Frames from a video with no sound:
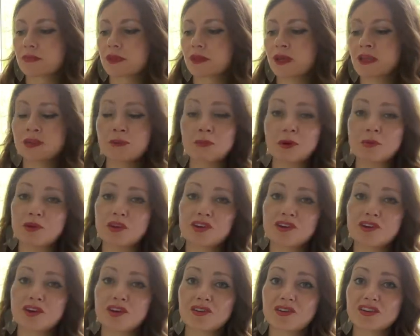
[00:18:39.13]
At the moment, I
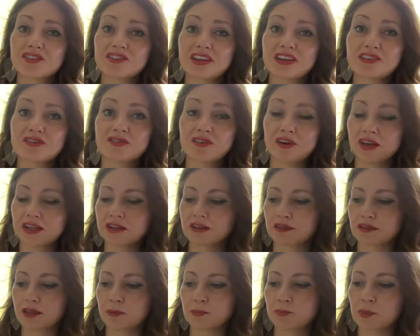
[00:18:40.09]
can't identify
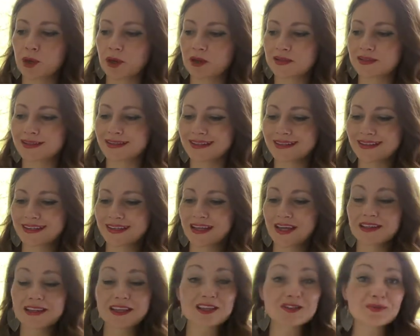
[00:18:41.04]
anything, but
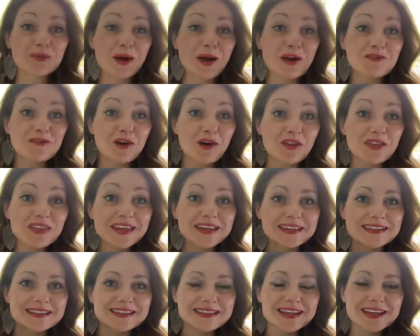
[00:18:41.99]
that's why I've got
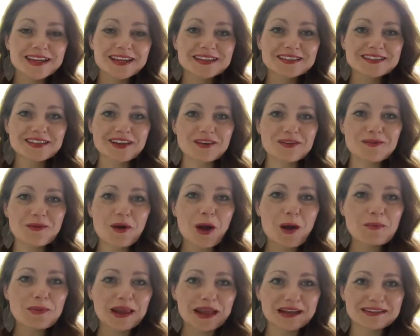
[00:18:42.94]
this. So what I
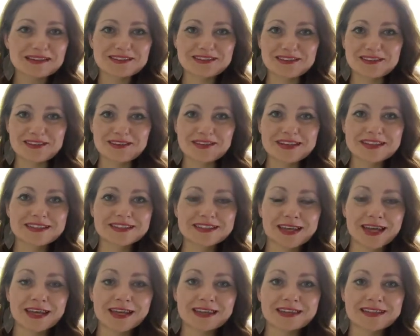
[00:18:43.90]
plan to do is
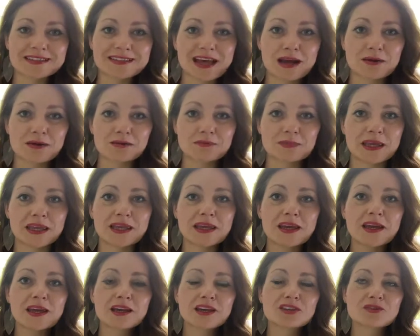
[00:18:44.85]
take this out with me,
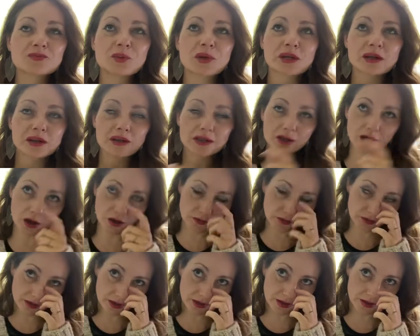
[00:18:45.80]
because when I
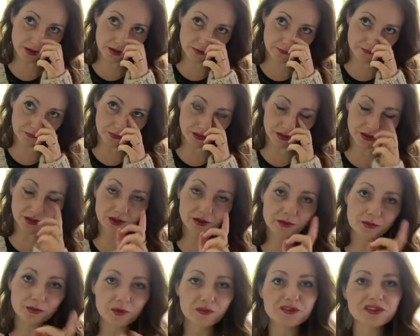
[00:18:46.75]
go, and
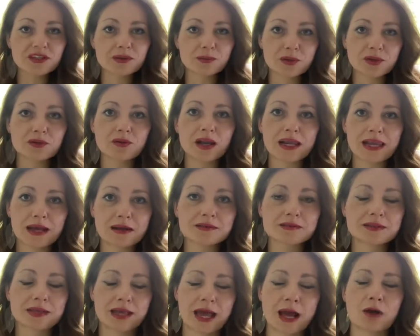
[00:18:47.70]
obviously we're not
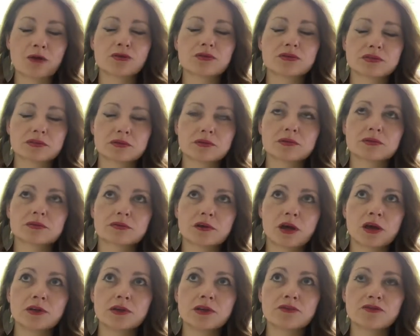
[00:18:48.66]
allowed out
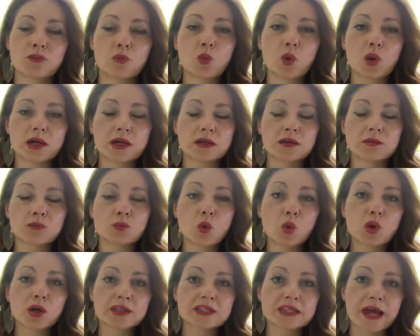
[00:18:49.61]
only for one
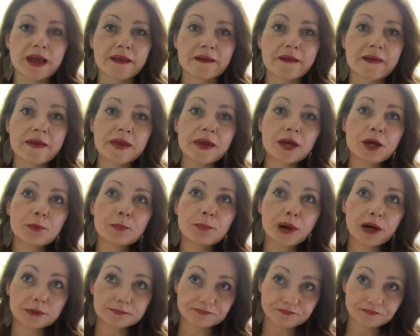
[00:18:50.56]
walk a day,
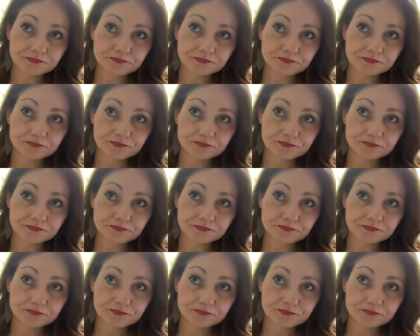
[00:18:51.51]
but